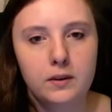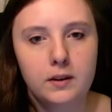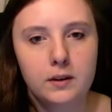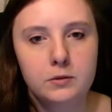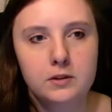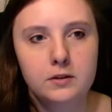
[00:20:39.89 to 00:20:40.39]

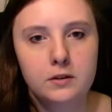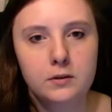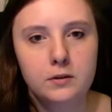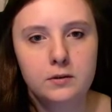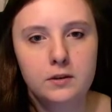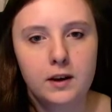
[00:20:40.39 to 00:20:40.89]
I'm just
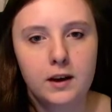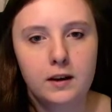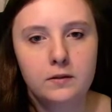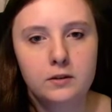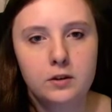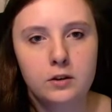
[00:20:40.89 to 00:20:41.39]
going to
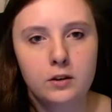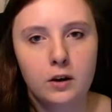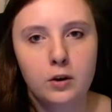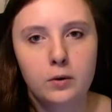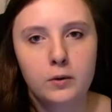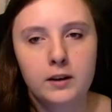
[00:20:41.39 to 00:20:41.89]
have Dirk
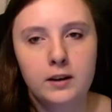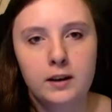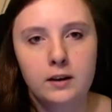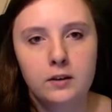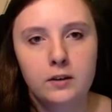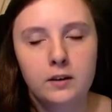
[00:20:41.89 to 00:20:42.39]
go in
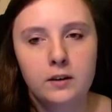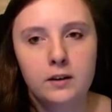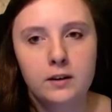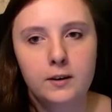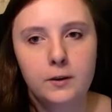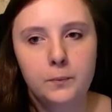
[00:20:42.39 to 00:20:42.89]
here
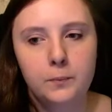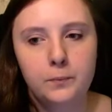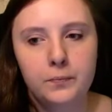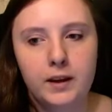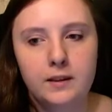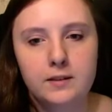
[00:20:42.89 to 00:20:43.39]

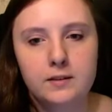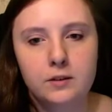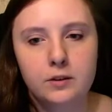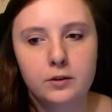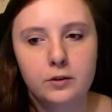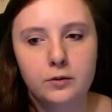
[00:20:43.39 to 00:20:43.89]
and
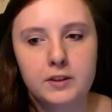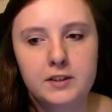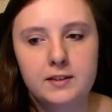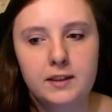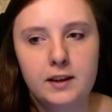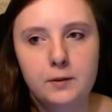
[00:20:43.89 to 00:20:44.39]
start off his
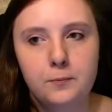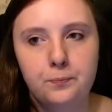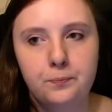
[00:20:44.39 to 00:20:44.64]
day.